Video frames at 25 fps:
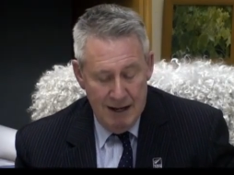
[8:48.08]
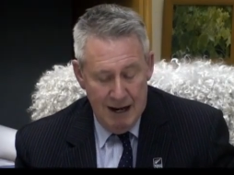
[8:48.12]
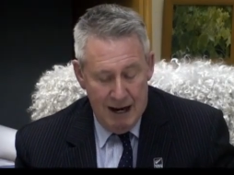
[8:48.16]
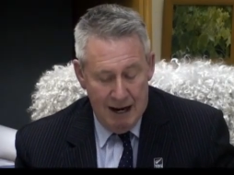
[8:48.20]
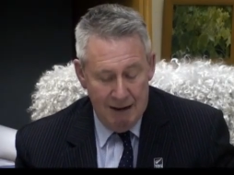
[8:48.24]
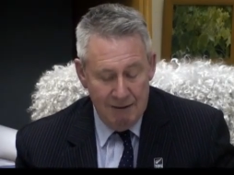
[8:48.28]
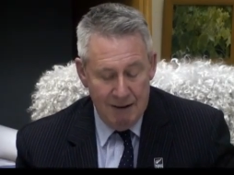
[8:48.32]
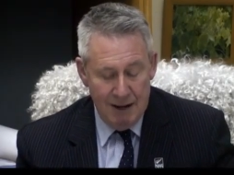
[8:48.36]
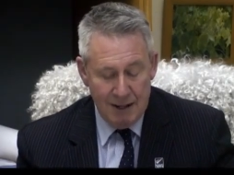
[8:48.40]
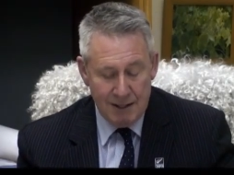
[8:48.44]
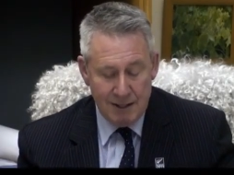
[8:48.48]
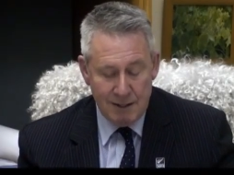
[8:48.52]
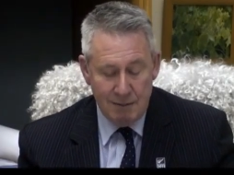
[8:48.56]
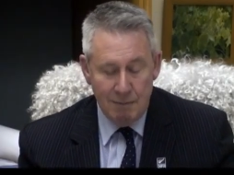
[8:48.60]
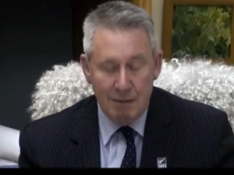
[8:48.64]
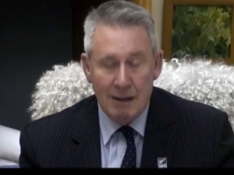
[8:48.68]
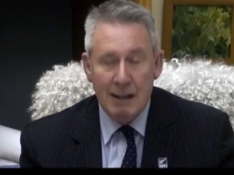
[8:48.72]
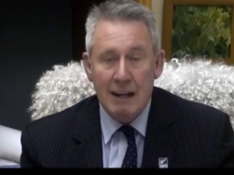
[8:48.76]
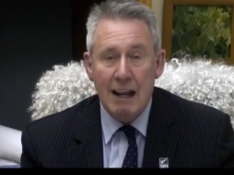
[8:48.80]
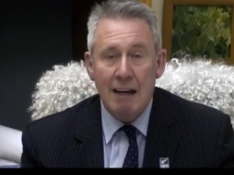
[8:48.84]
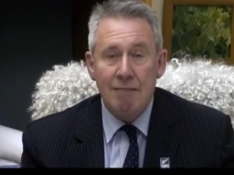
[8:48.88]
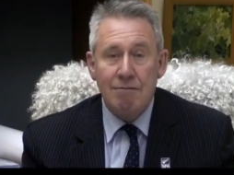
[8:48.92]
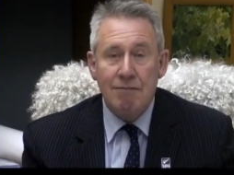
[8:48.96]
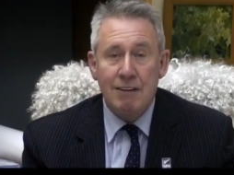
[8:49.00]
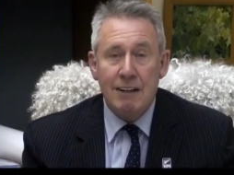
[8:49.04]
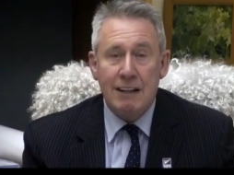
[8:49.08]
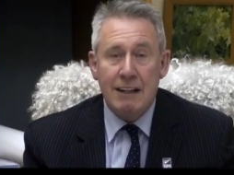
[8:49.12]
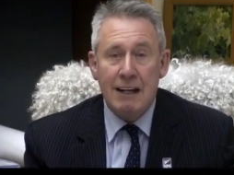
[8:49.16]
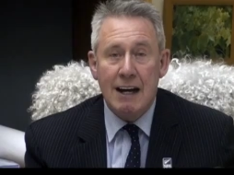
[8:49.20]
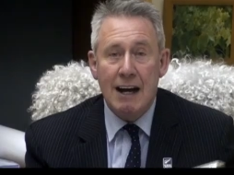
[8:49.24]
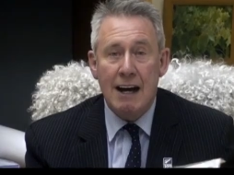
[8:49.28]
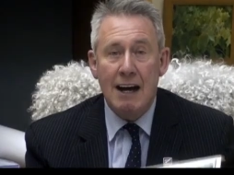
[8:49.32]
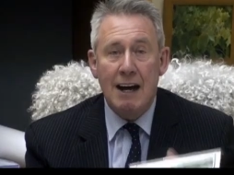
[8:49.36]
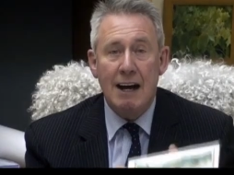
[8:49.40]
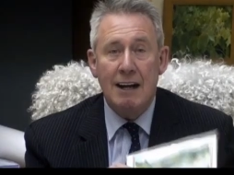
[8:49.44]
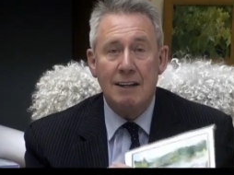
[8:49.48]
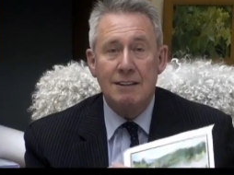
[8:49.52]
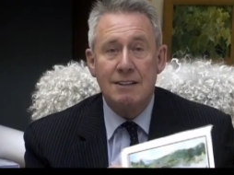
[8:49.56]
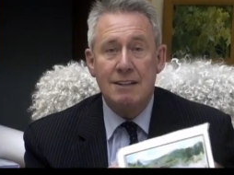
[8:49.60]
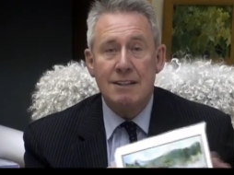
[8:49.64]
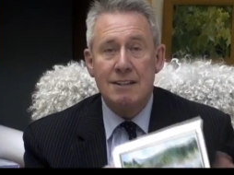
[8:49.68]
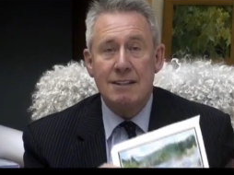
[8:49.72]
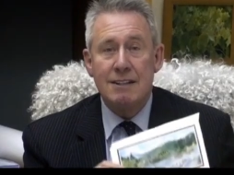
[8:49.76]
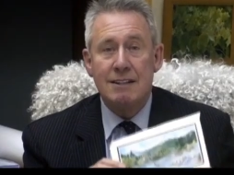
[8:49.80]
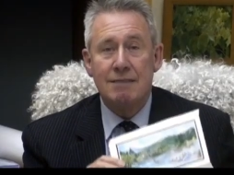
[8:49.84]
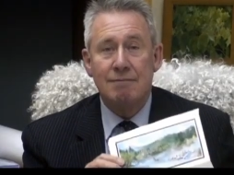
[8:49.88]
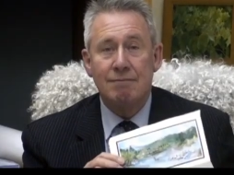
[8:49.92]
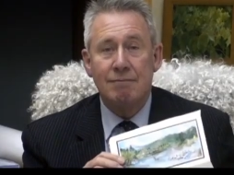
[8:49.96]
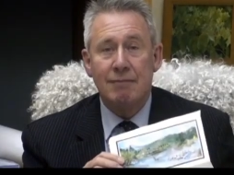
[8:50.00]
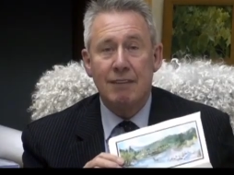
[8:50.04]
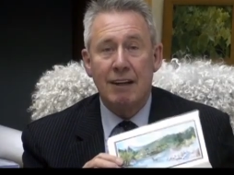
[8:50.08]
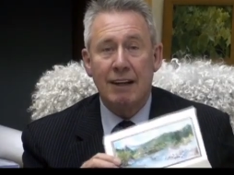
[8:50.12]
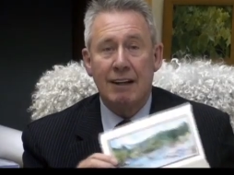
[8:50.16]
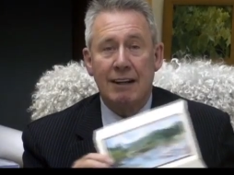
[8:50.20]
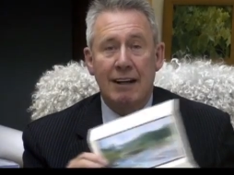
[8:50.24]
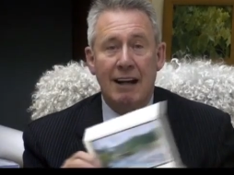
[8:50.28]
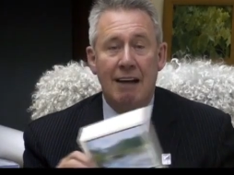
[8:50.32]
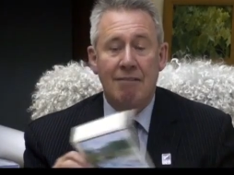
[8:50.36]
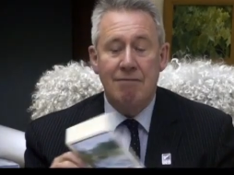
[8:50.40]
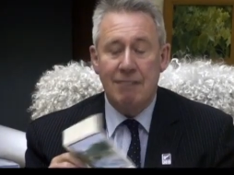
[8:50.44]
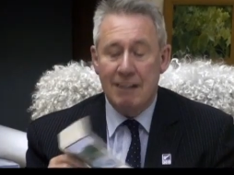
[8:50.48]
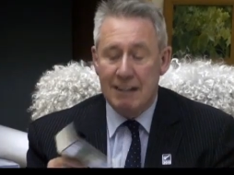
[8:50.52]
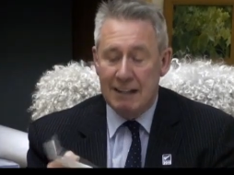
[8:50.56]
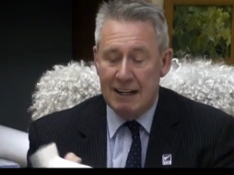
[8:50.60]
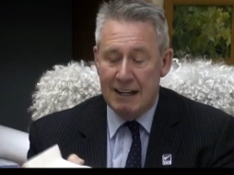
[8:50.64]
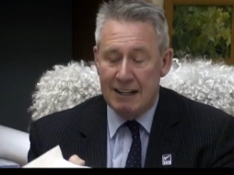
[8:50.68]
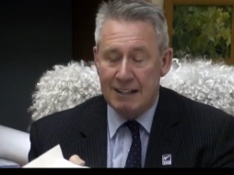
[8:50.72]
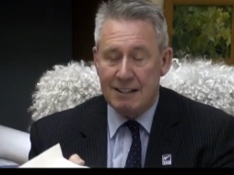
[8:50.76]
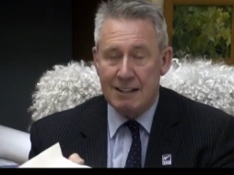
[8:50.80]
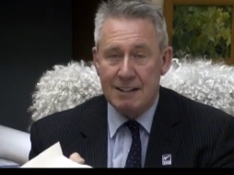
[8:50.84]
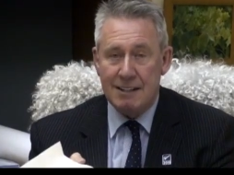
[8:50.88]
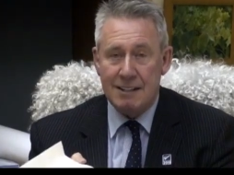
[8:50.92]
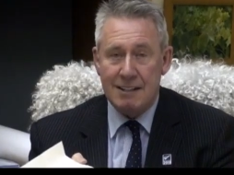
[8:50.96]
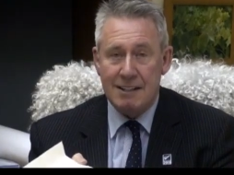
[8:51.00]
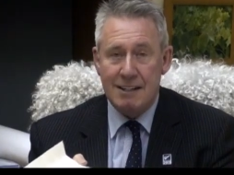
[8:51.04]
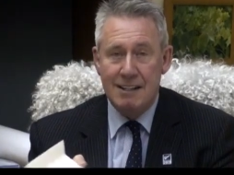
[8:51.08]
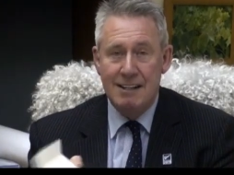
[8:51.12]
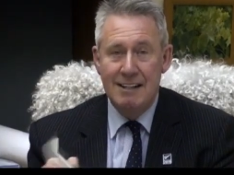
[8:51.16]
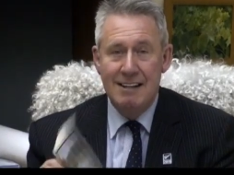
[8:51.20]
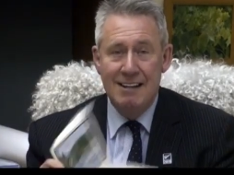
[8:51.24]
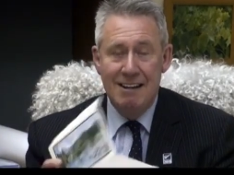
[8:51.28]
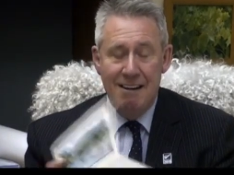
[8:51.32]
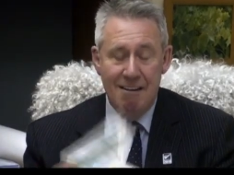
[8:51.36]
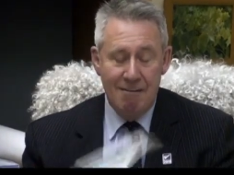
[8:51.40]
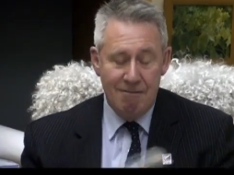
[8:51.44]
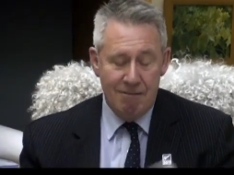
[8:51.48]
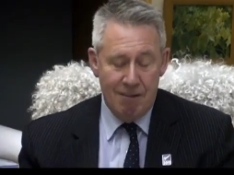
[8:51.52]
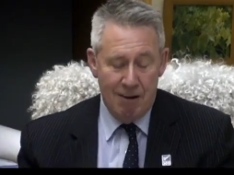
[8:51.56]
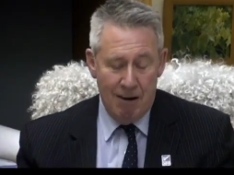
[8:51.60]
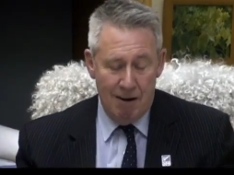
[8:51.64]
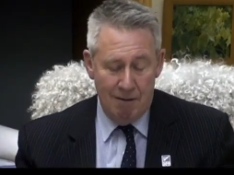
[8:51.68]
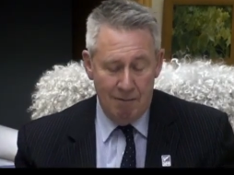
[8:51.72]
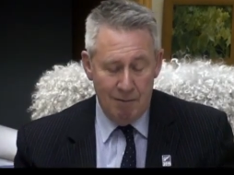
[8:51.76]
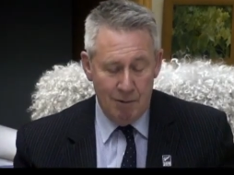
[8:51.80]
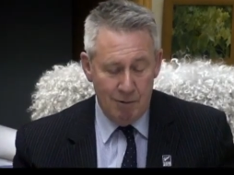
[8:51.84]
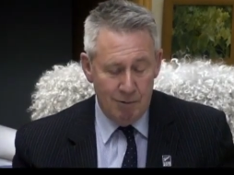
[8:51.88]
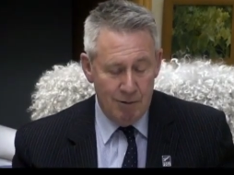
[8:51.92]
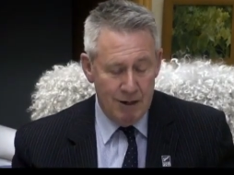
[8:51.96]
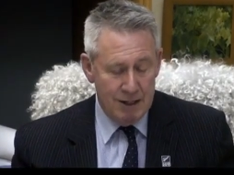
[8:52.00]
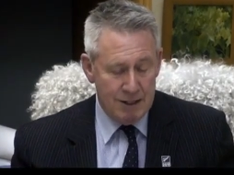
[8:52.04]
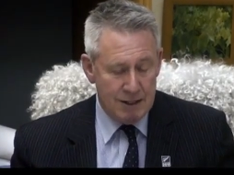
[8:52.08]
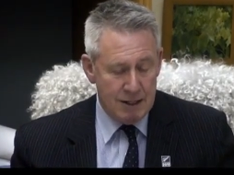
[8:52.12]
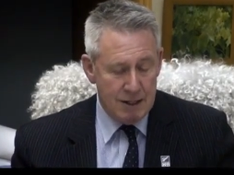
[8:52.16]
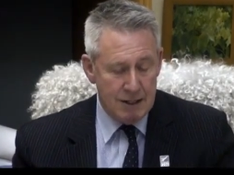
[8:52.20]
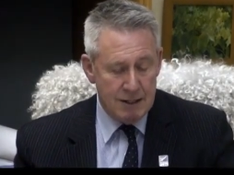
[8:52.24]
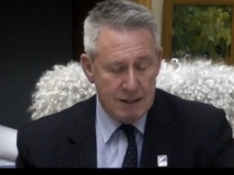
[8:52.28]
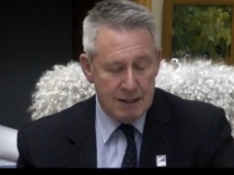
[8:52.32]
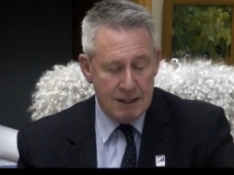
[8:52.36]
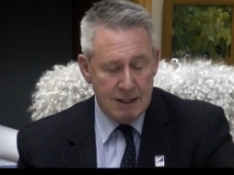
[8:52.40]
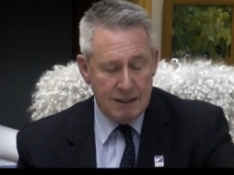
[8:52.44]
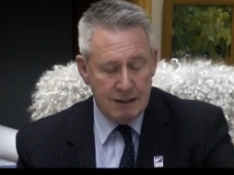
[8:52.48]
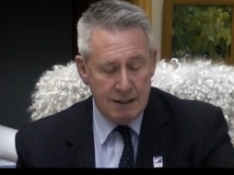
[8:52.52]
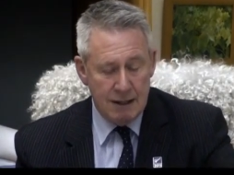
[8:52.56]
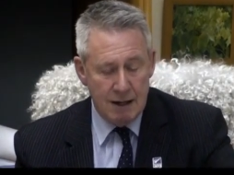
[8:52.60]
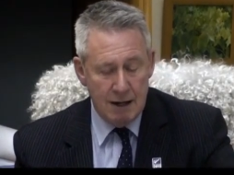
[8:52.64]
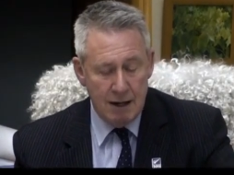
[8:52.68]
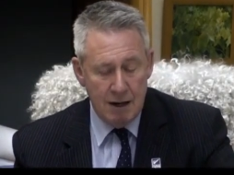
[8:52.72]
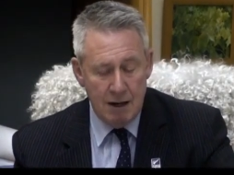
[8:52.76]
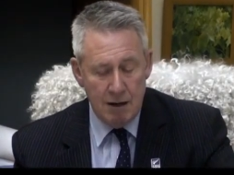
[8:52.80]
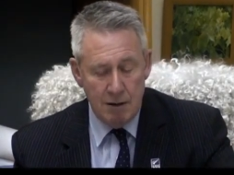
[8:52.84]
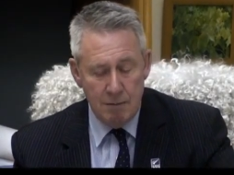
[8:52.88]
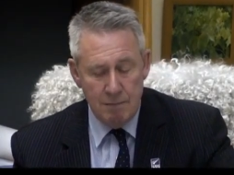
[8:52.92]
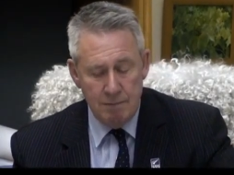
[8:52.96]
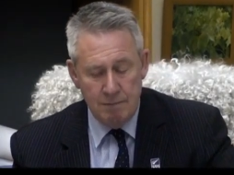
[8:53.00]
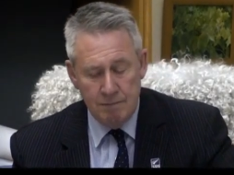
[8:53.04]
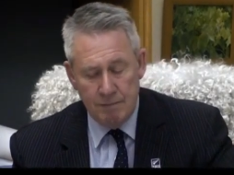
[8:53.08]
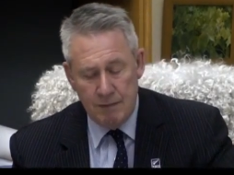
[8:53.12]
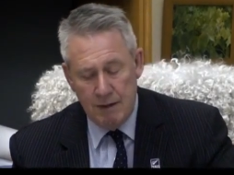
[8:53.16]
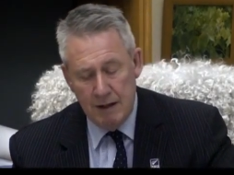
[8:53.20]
I've had some lovely cards and lovely letters from residents at the home